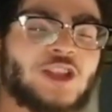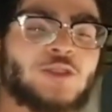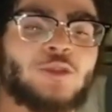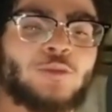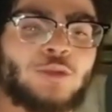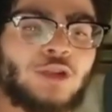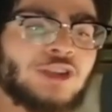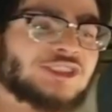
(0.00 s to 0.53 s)

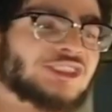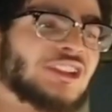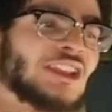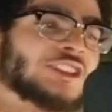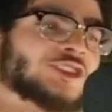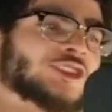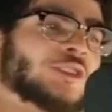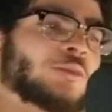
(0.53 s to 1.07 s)
person,
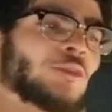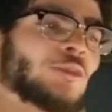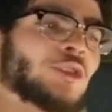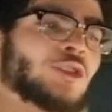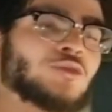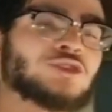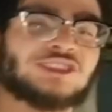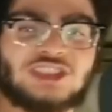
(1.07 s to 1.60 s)
and someone
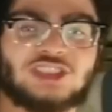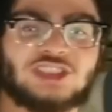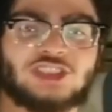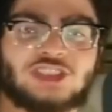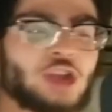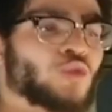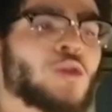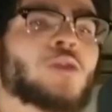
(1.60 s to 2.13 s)
who just in
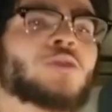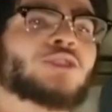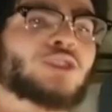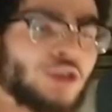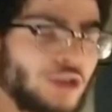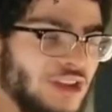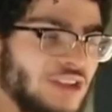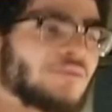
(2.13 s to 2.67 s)
general won't
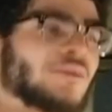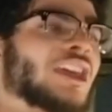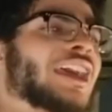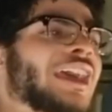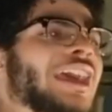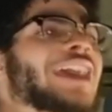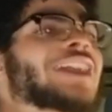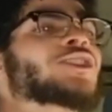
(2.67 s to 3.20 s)
hurt him
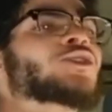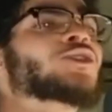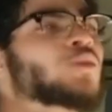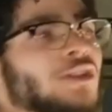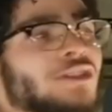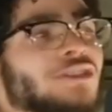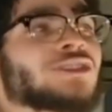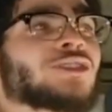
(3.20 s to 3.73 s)
and
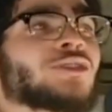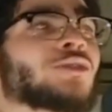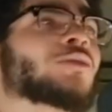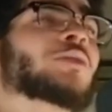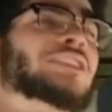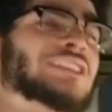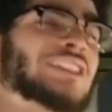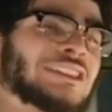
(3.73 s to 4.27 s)
will do
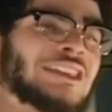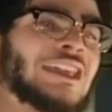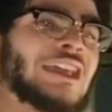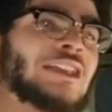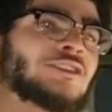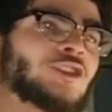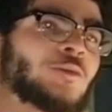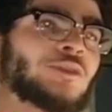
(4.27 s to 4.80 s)
what they
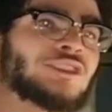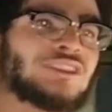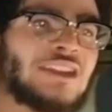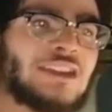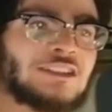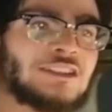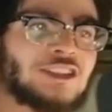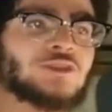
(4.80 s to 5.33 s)
can to
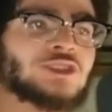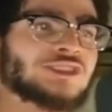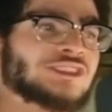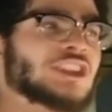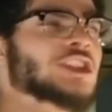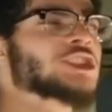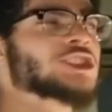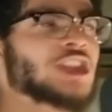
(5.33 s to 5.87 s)
protect him,
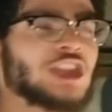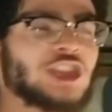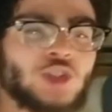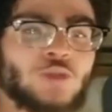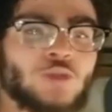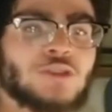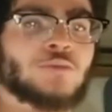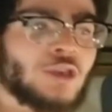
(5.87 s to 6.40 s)
just a
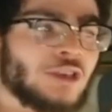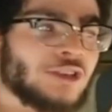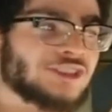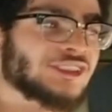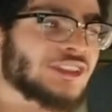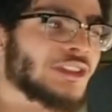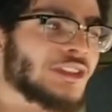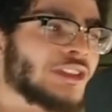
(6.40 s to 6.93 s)
genuine
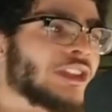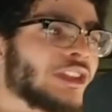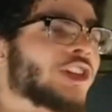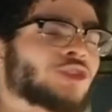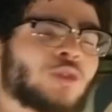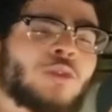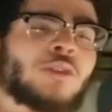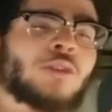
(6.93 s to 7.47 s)
person
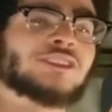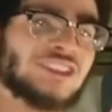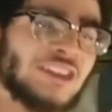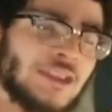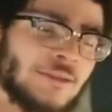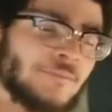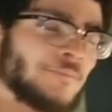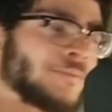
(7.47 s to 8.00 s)
towards
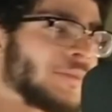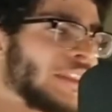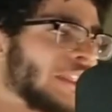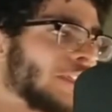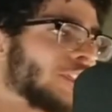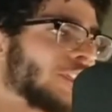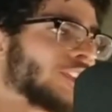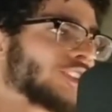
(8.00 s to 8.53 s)
him.
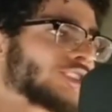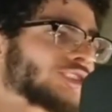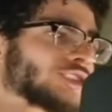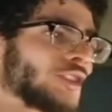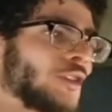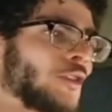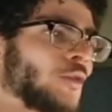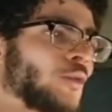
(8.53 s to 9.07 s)

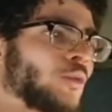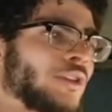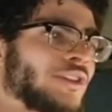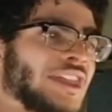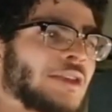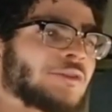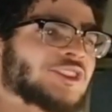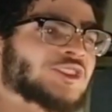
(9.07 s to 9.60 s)
So with
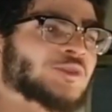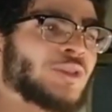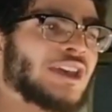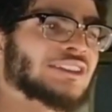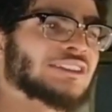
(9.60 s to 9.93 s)
that respect,